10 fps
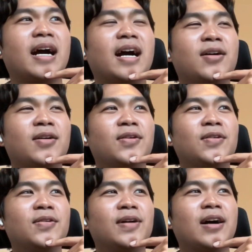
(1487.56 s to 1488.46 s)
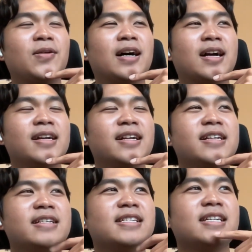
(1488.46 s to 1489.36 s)
how hard
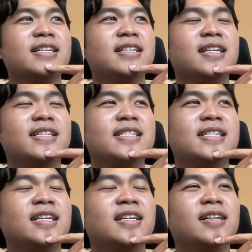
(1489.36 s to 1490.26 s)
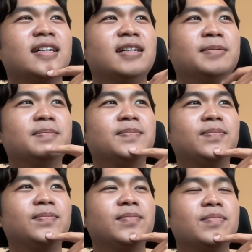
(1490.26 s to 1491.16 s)
it is, it's
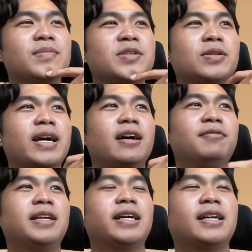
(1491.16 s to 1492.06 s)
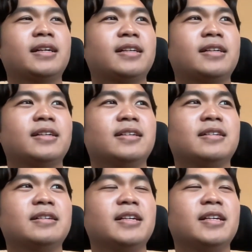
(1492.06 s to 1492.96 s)
so they have like
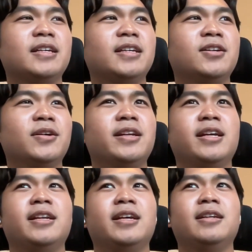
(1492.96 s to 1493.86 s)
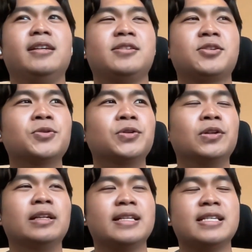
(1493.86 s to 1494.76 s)
in
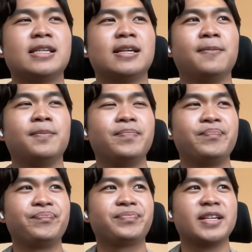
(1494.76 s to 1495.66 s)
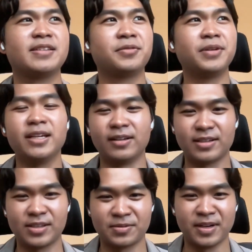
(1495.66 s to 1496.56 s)
school it's 3
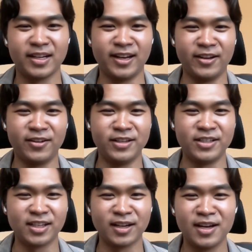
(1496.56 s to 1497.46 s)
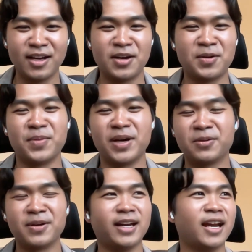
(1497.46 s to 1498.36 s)
years, right, in Indonesia. By
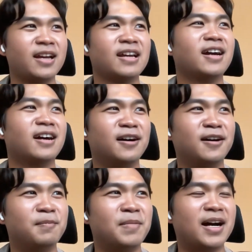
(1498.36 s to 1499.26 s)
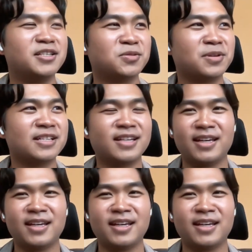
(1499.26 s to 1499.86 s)
the way, I just want to